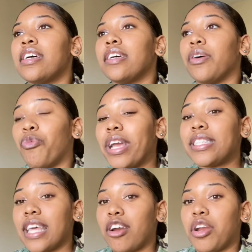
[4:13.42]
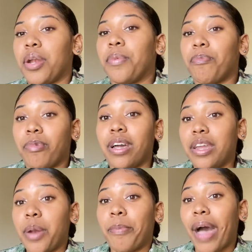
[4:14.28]
Rates that are in, good
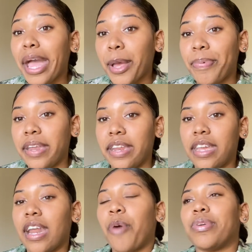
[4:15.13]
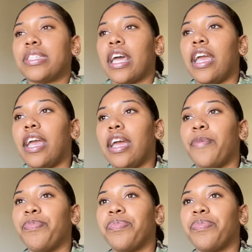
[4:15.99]
in my opinion, I would say,